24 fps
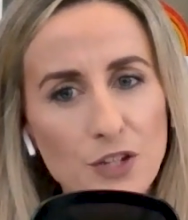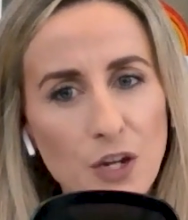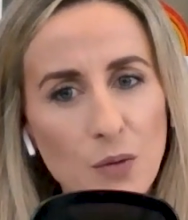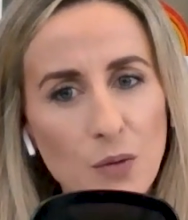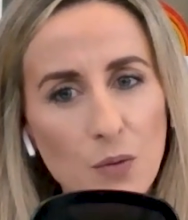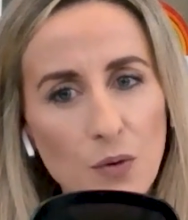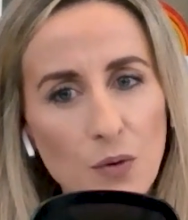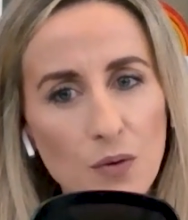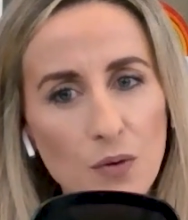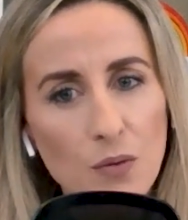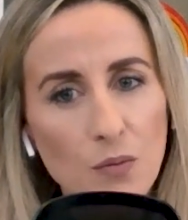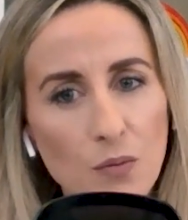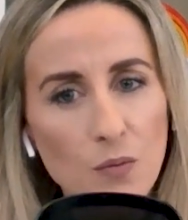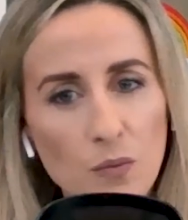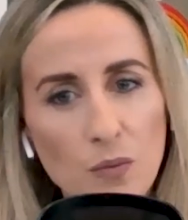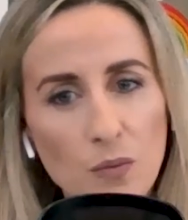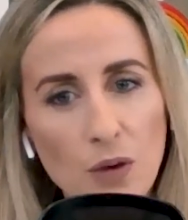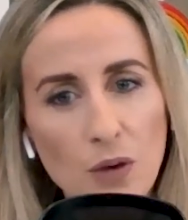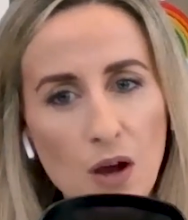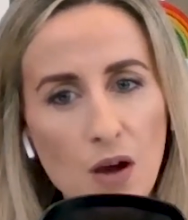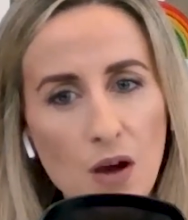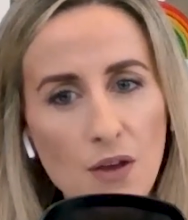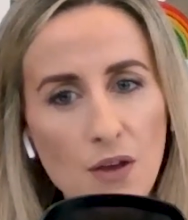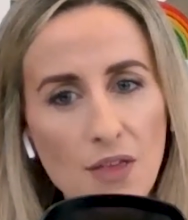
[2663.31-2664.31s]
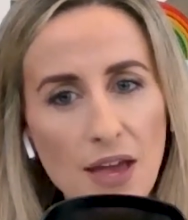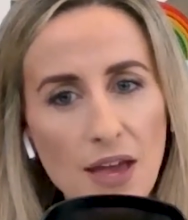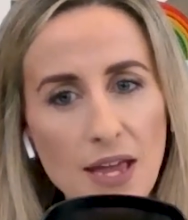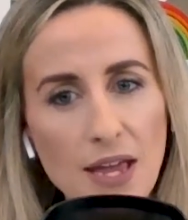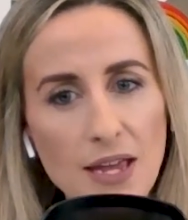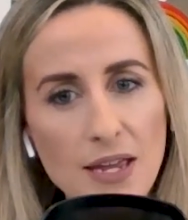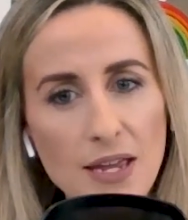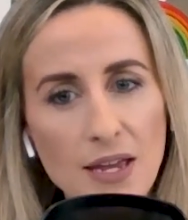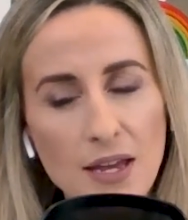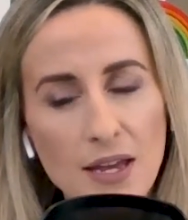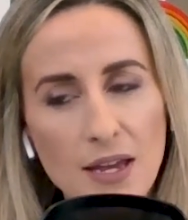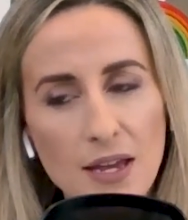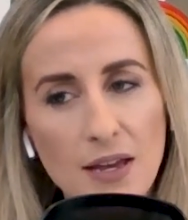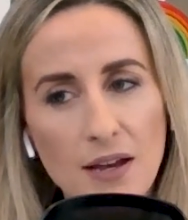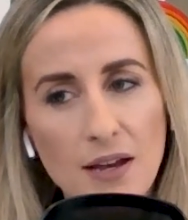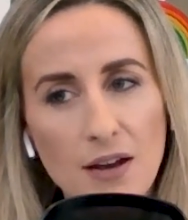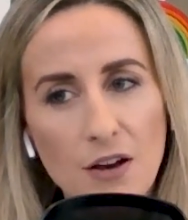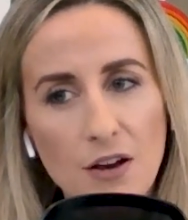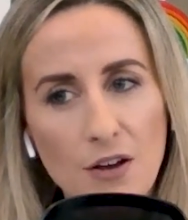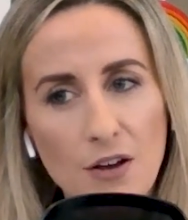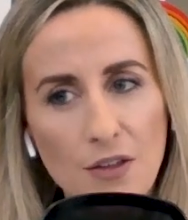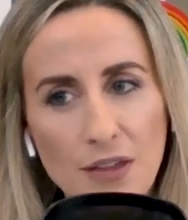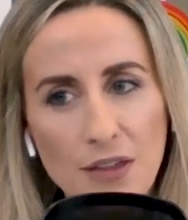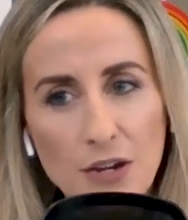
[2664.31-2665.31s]
You know, what are they
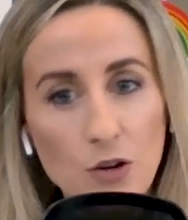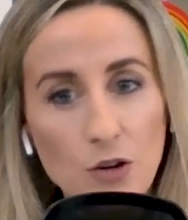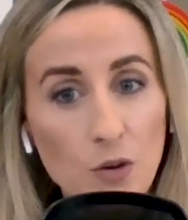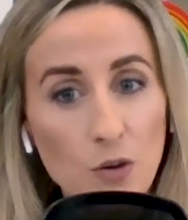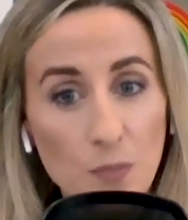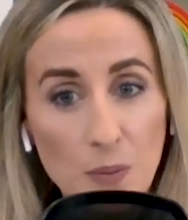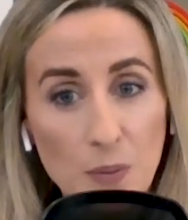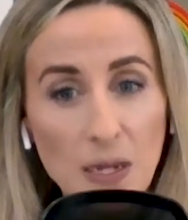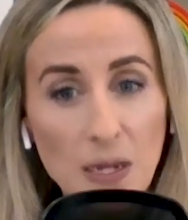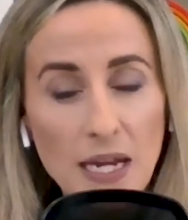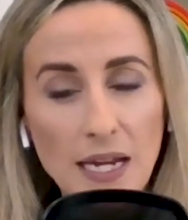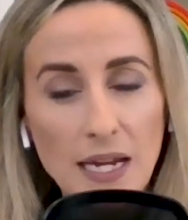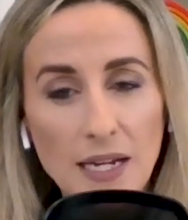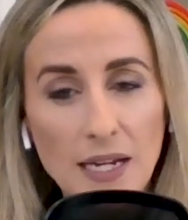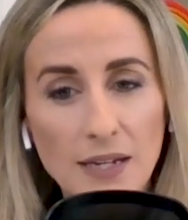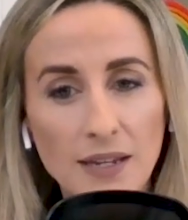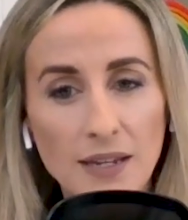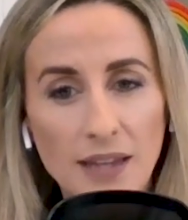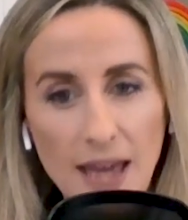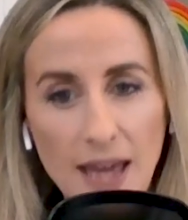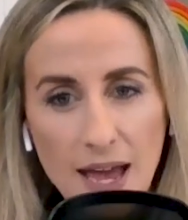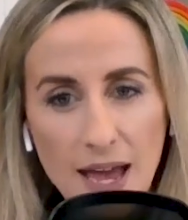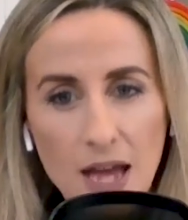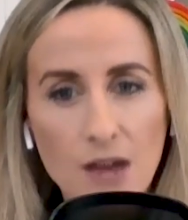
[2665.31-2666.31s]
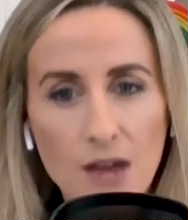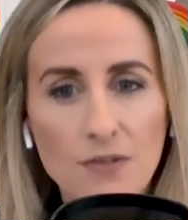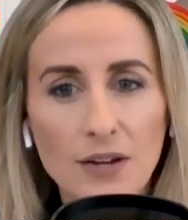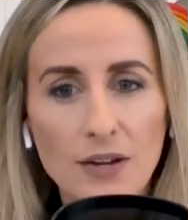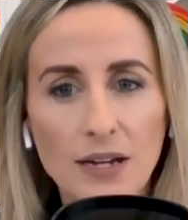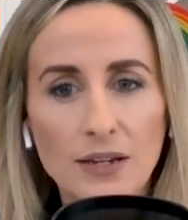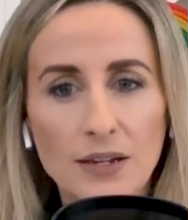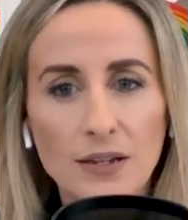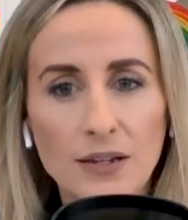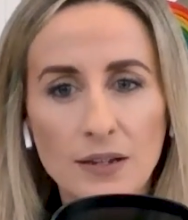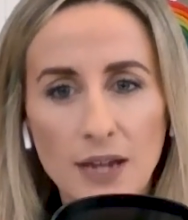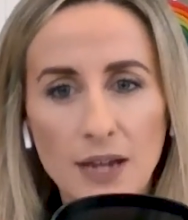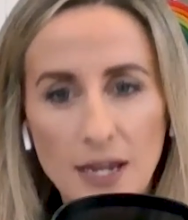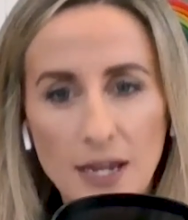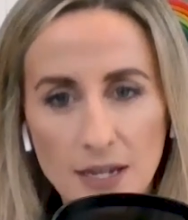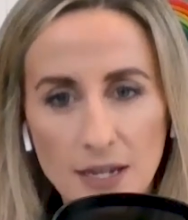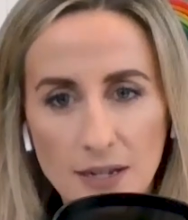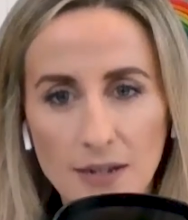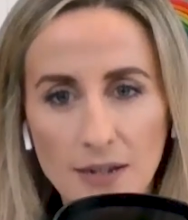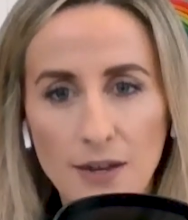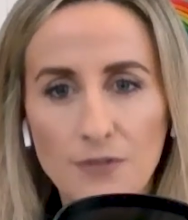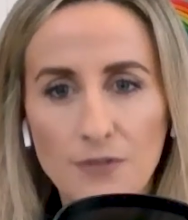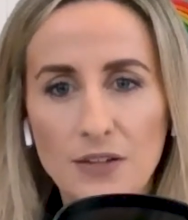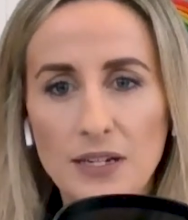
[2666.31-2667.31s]
are they not being caring
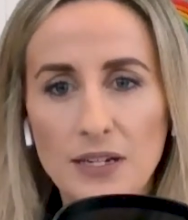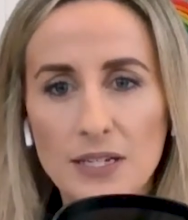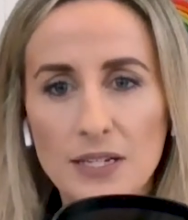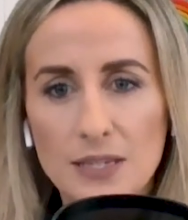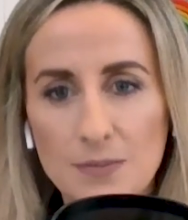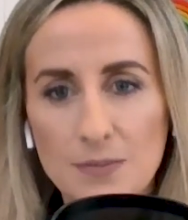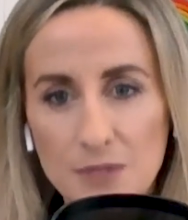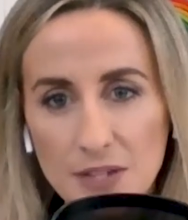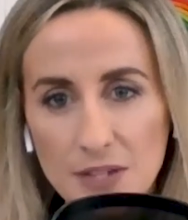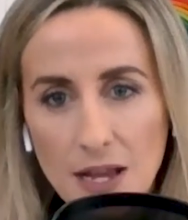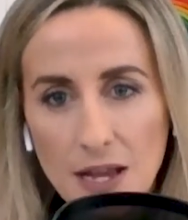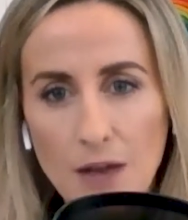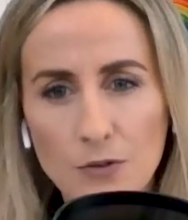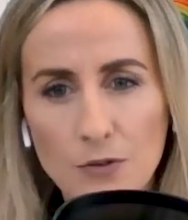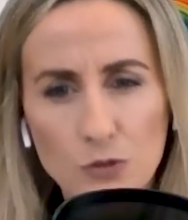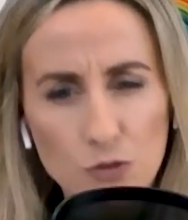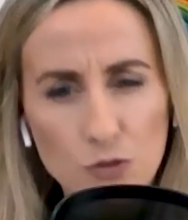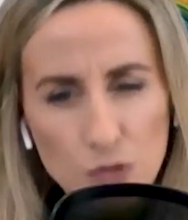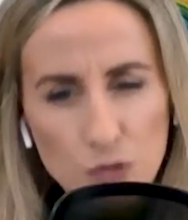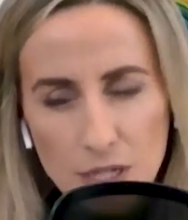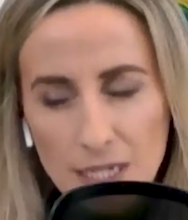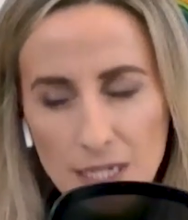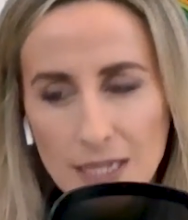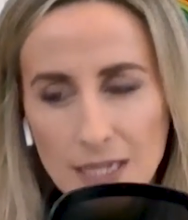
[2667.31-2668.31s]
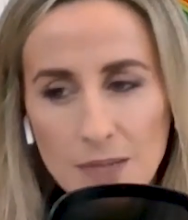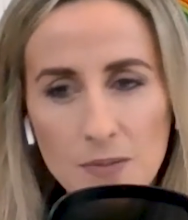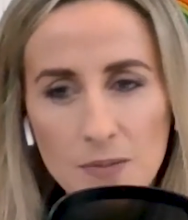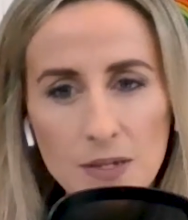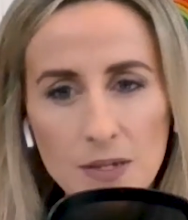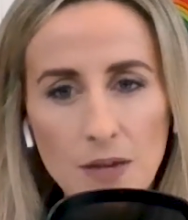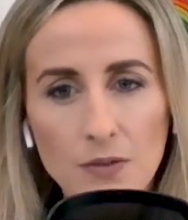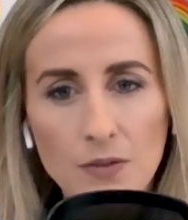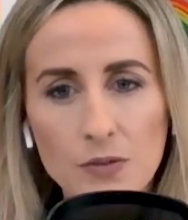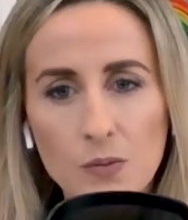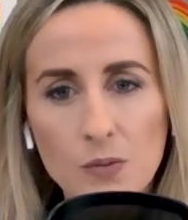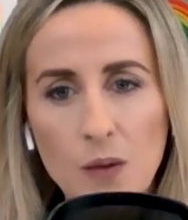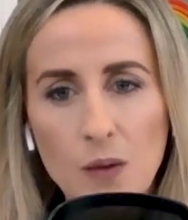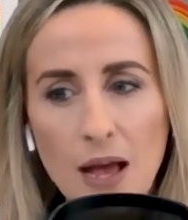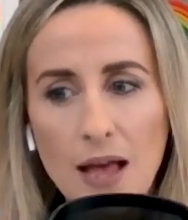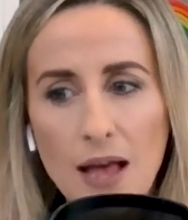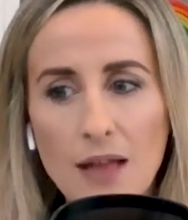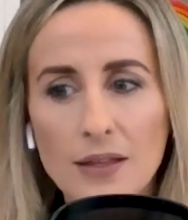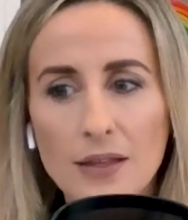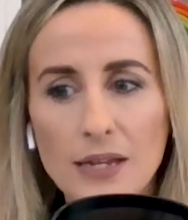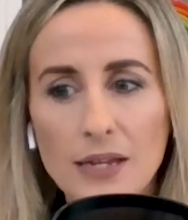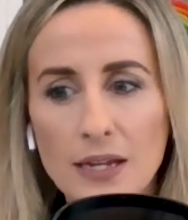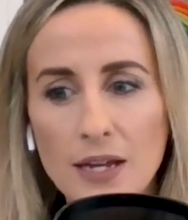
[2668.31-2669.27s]
and loving to themselves or treating themselves well?